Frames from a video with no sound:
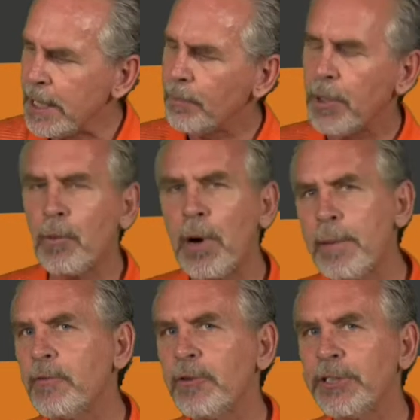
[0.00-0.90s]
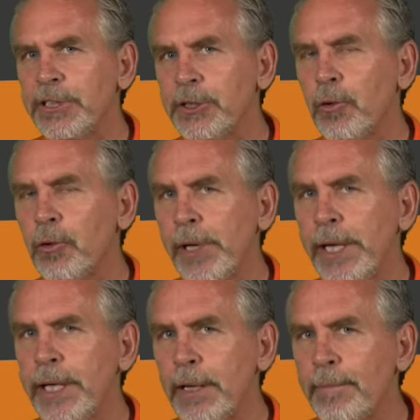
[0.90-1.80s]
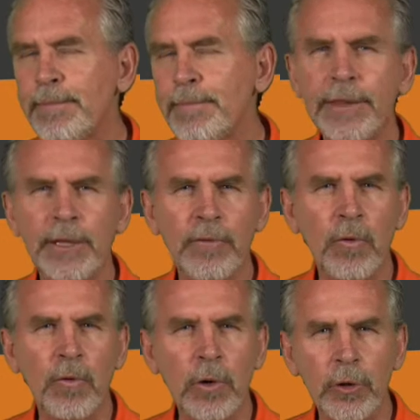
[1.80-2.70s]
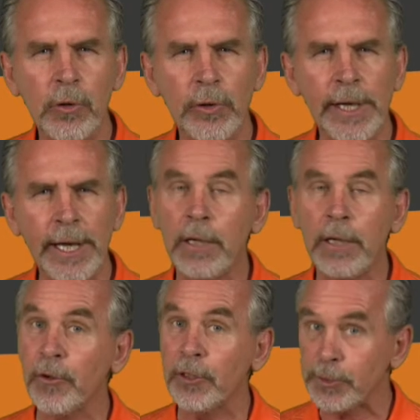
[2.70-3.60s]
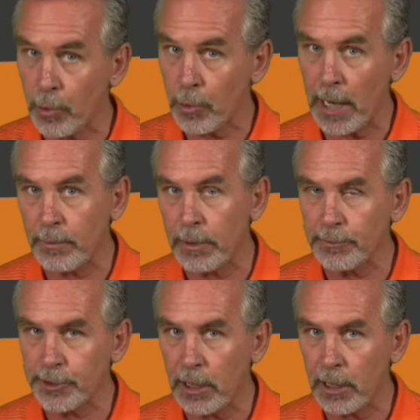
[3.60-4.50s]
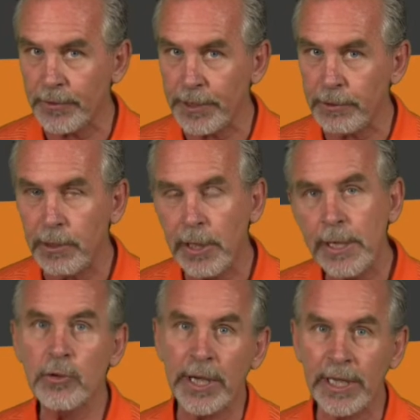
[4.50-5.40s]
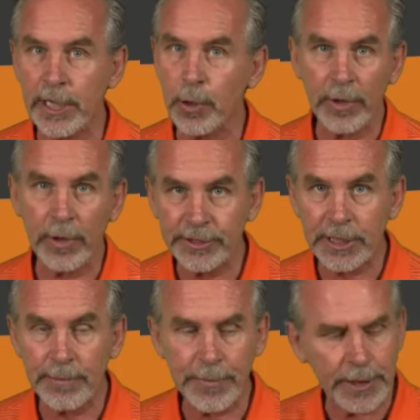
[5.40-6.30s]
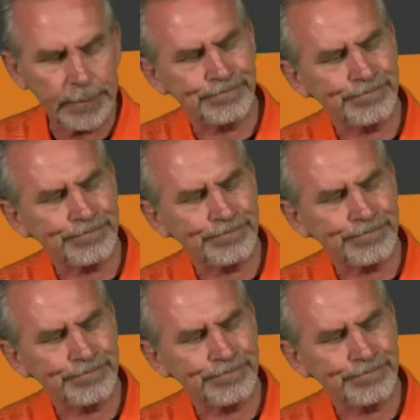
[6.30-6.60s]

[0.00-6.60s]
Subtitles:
but Robert Fritz is creating a method for creating versus problem solving, trying to get rid of something,